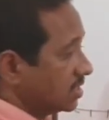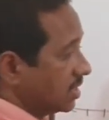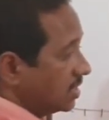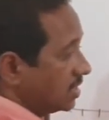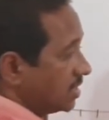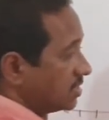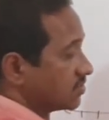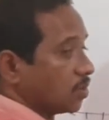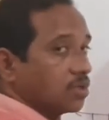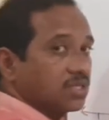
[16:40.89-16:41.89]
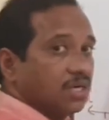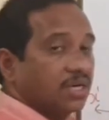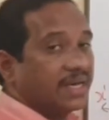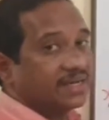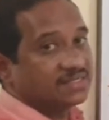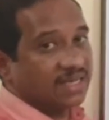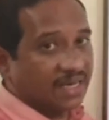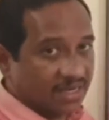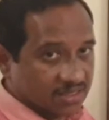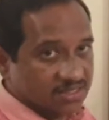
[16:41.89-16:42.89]
then it is on the
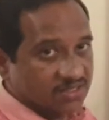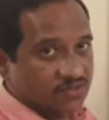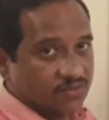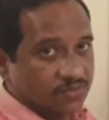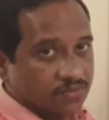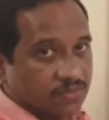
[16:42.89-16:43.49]
x-axis.